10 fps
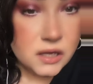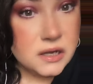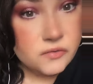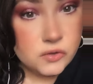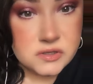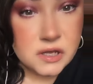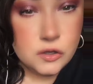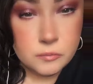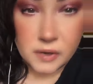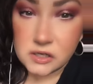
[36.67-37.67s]
You never know who's there.
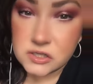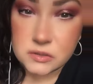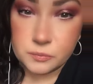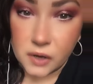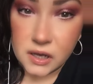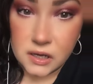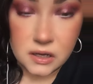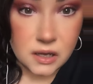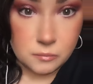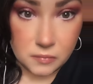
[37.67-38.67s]
You might just
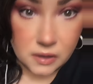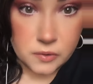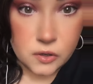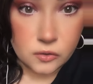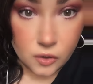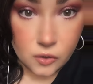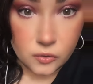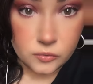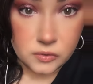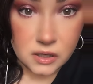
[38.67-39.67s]
brighten. It may be your
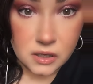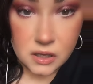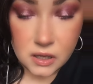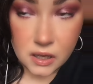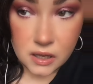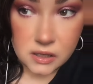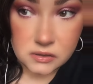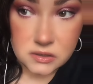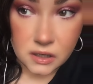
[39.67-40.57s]
own. And